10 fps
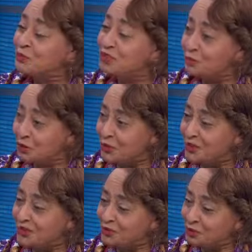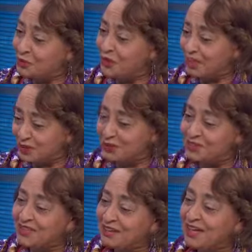from UC Berkeley for 20
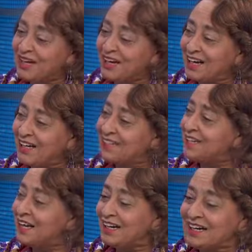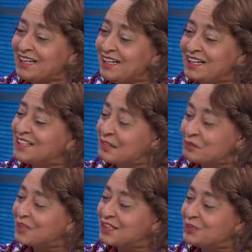years. And I decided I needed
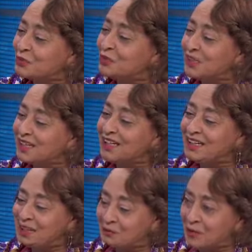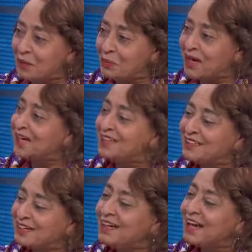something to really keep my
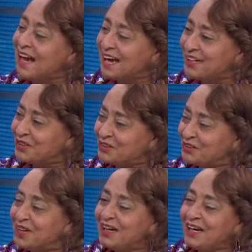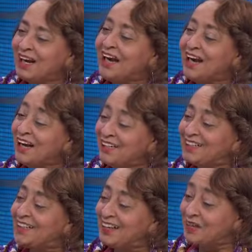mind active.
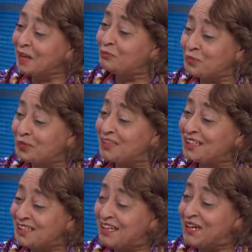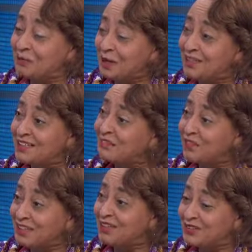And uh, that book did take about
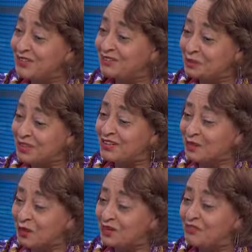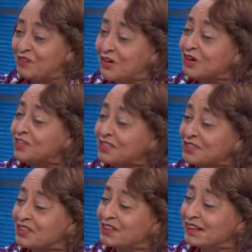seven years with all the
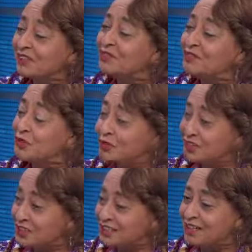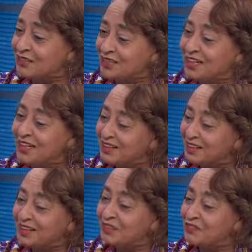various uh, versions of it
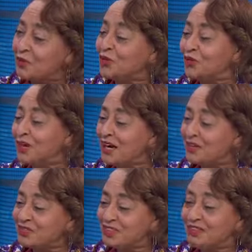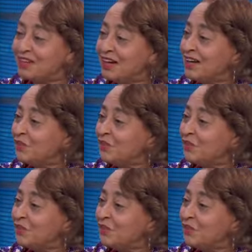and the photographs and